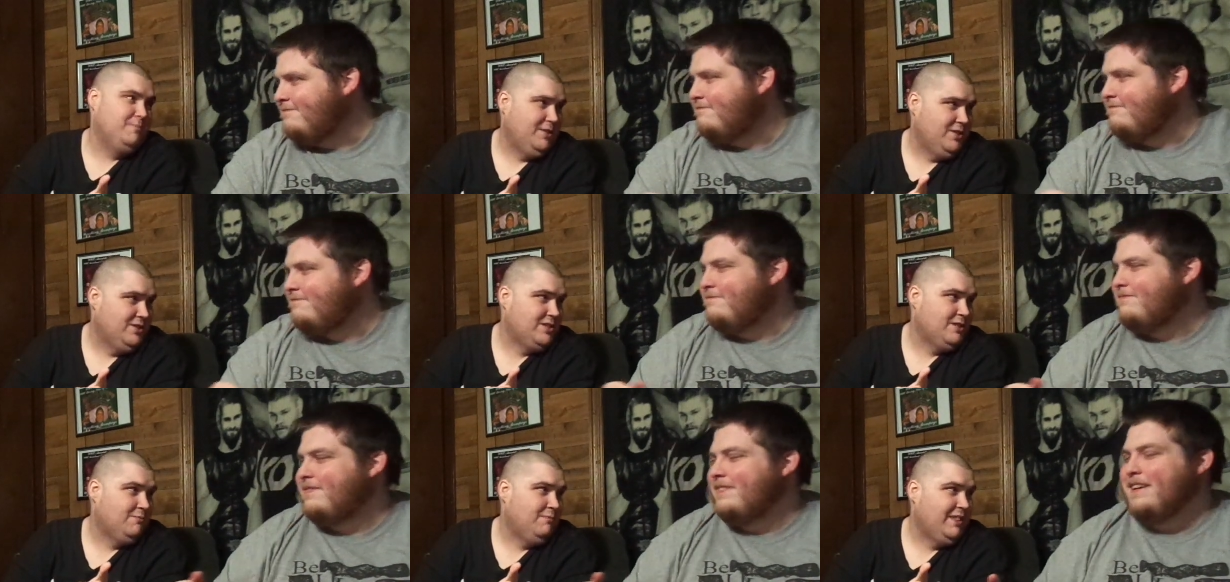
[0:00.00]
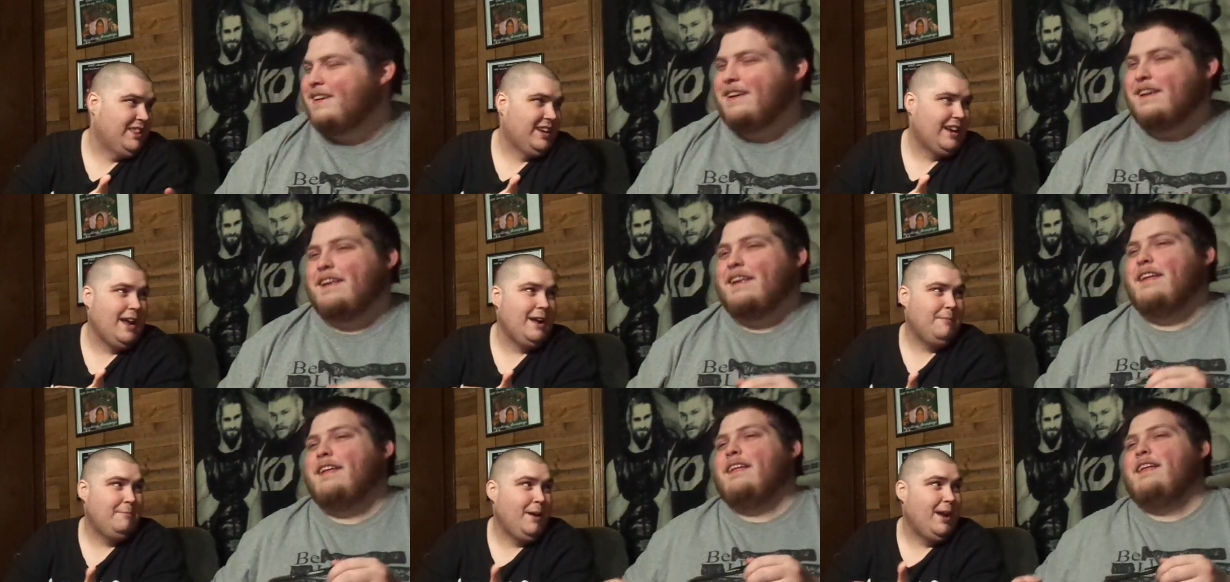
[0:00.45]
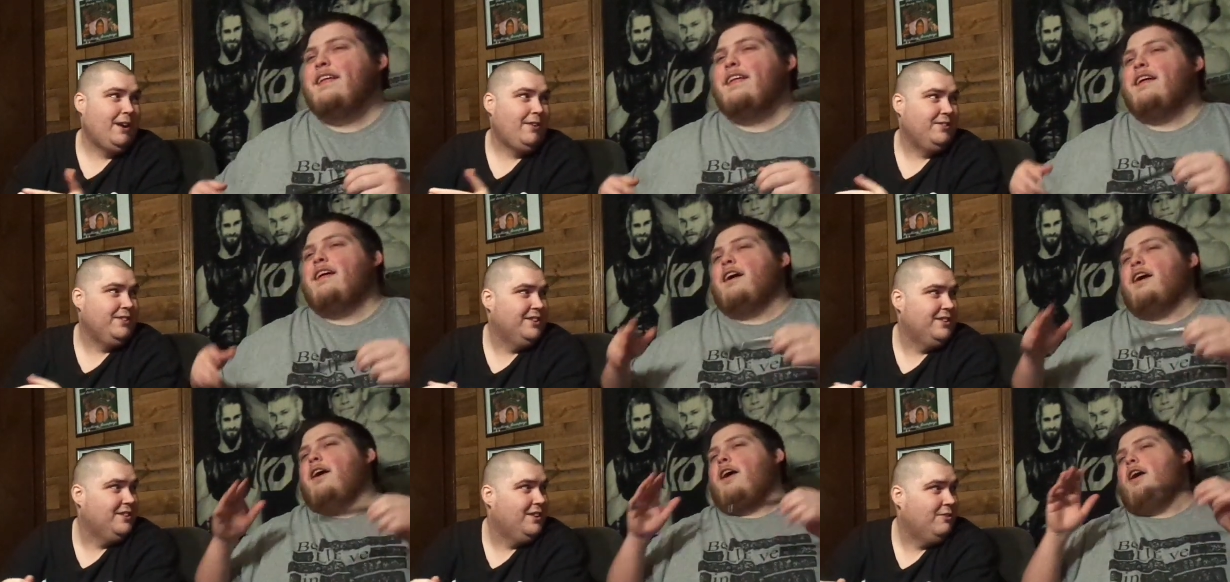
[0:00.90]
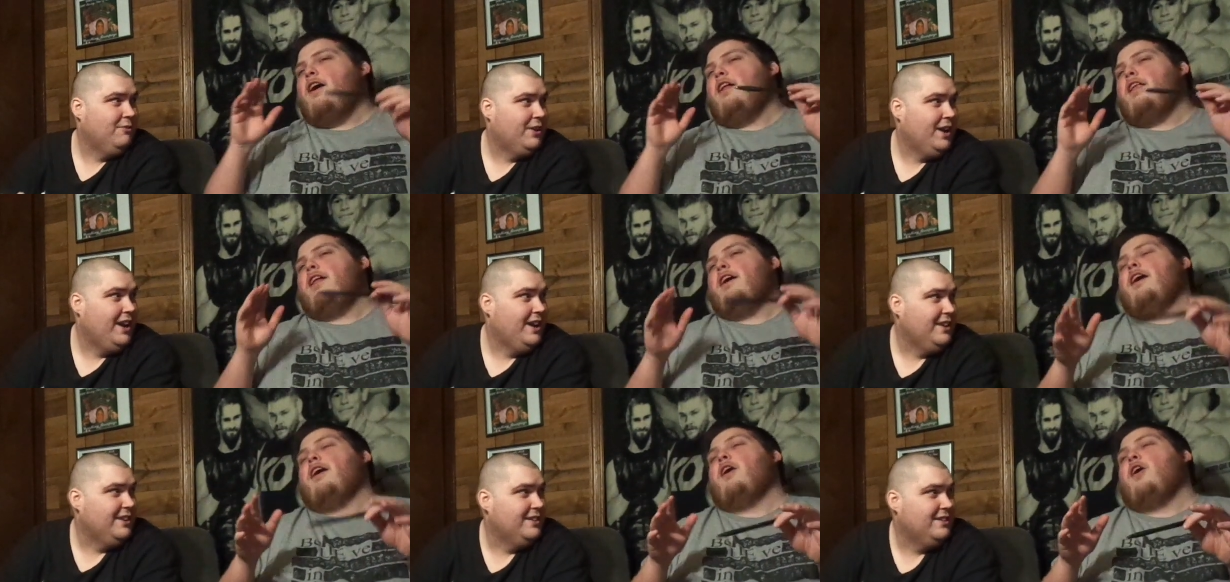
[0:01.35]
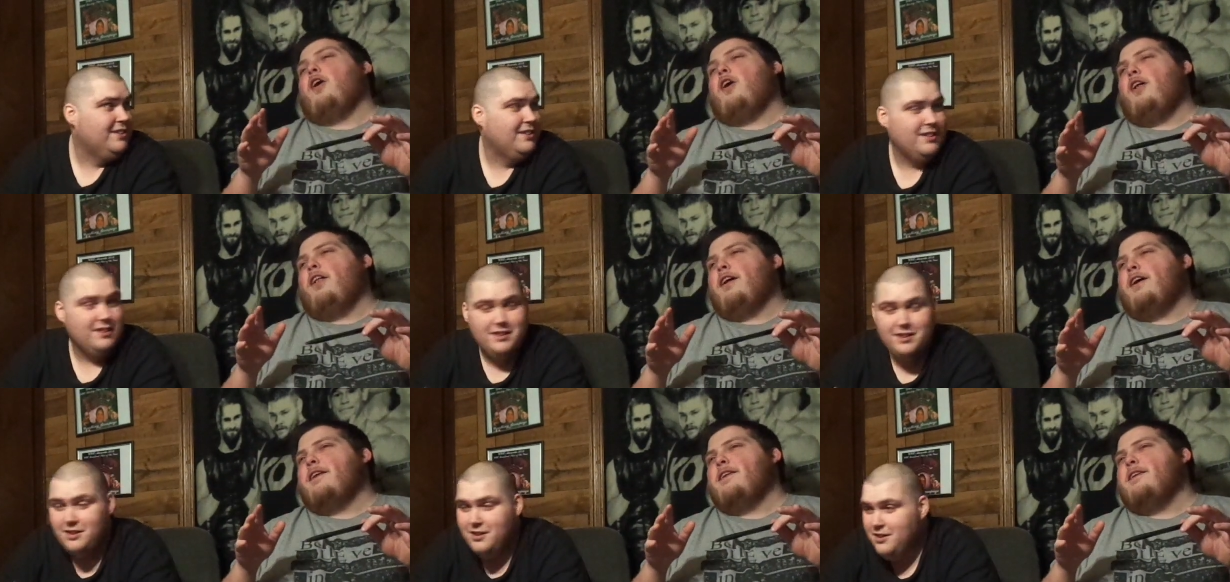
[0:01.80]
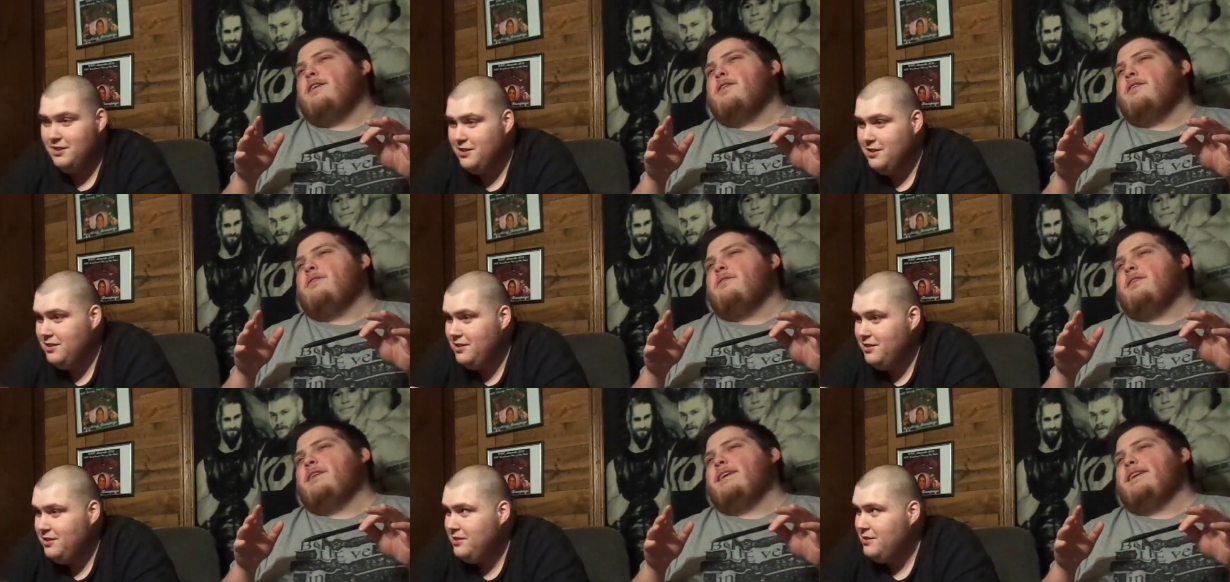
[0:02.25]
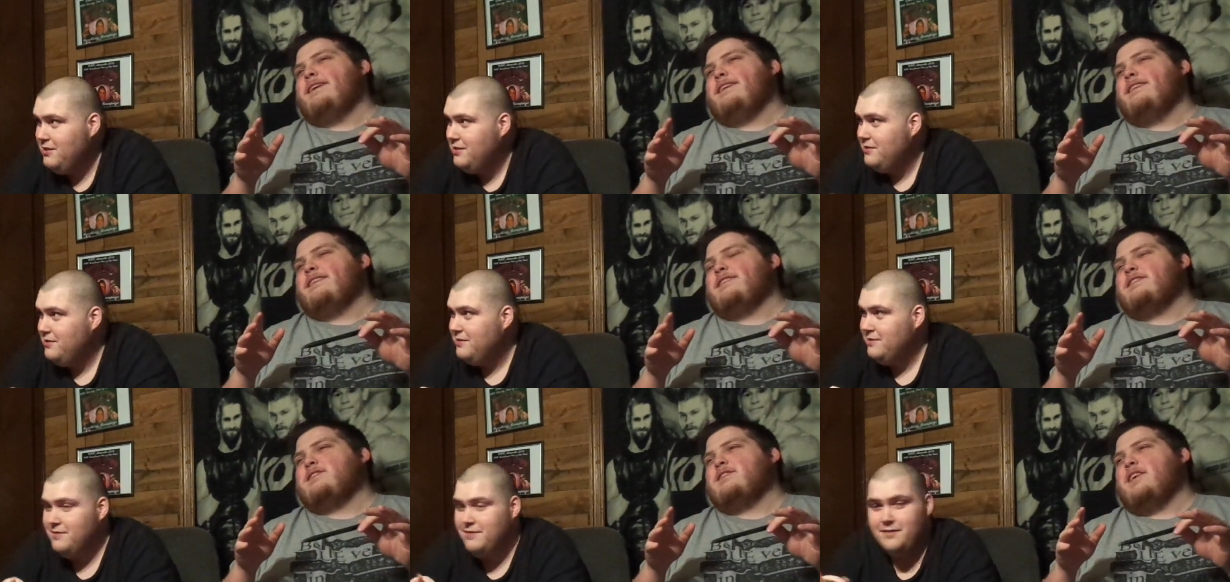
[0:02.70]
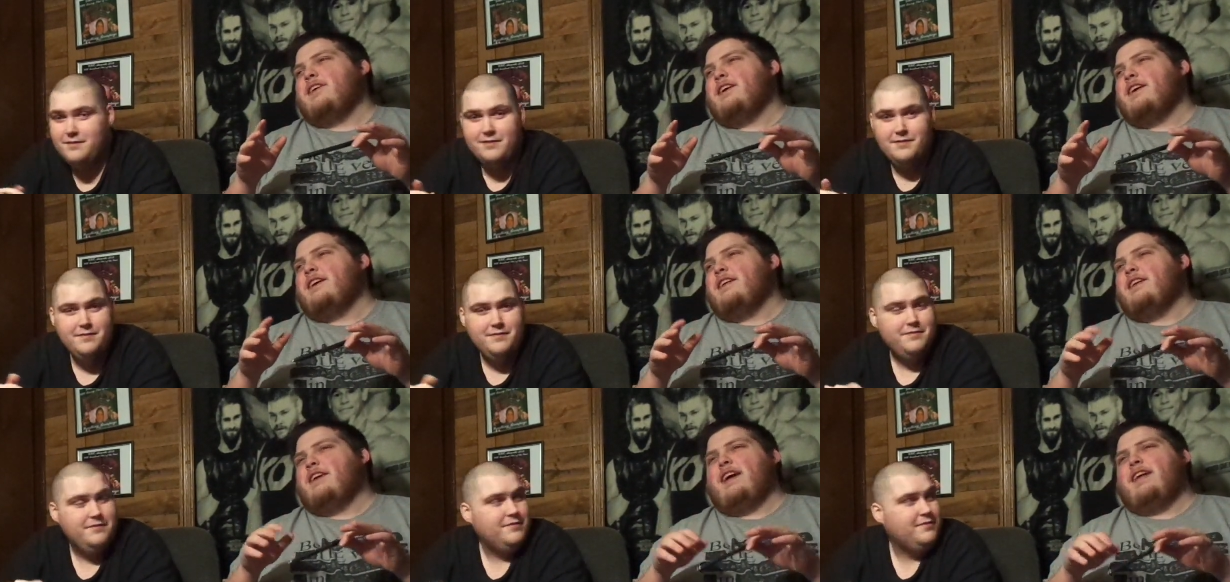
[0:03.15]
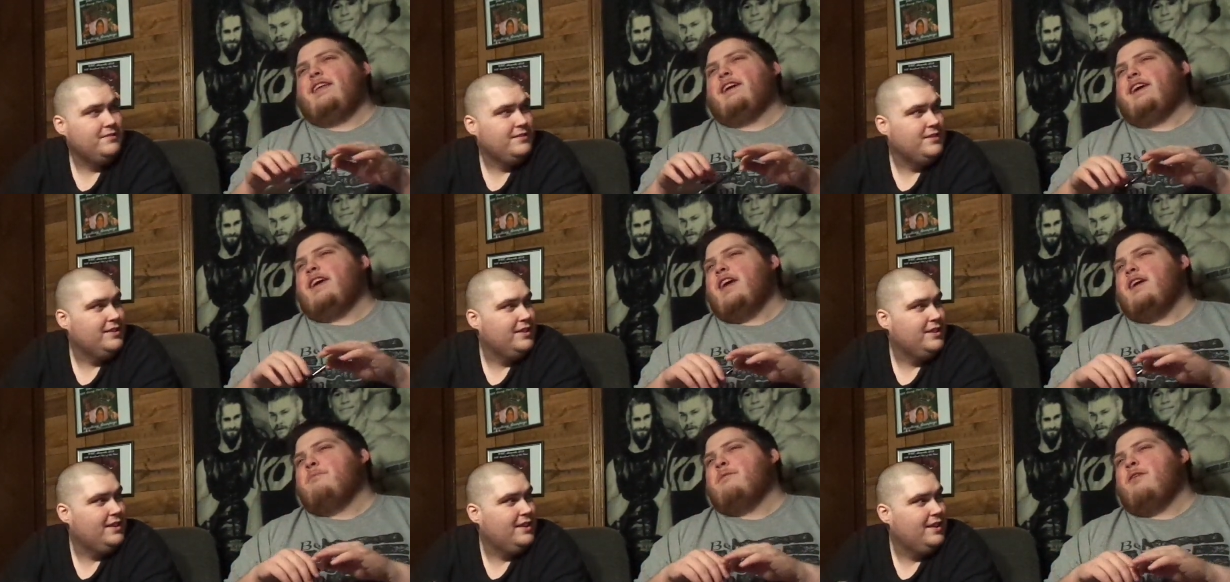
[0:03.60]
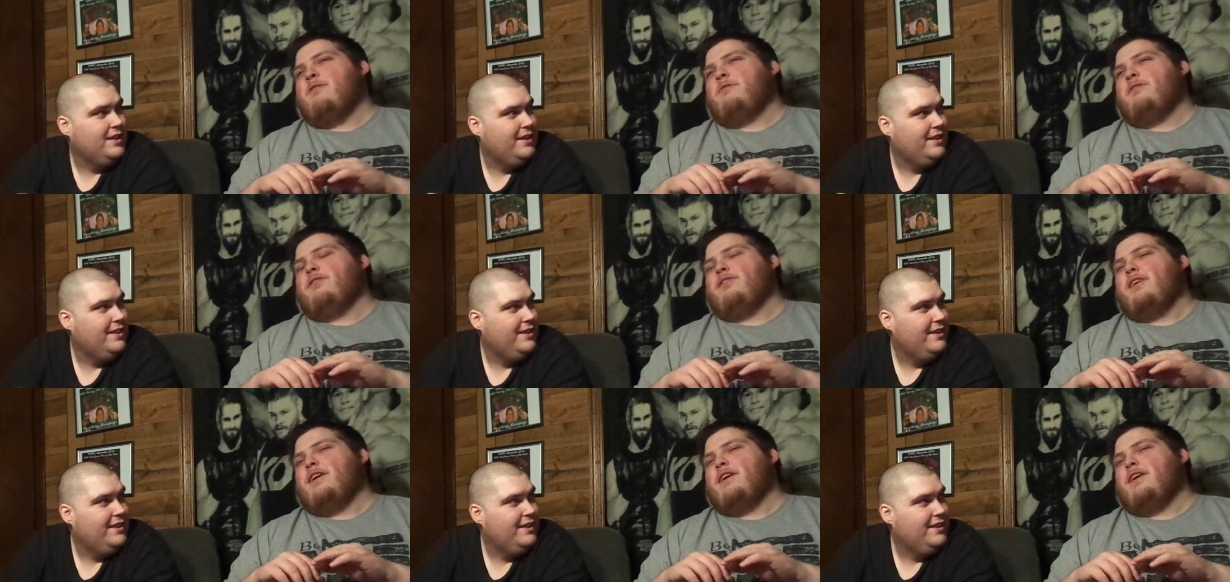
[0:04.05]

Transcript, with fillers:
Speaker 1: music when they came out. Okay? All
Speaker 2: I, all I know is, uh, yeah, they came out with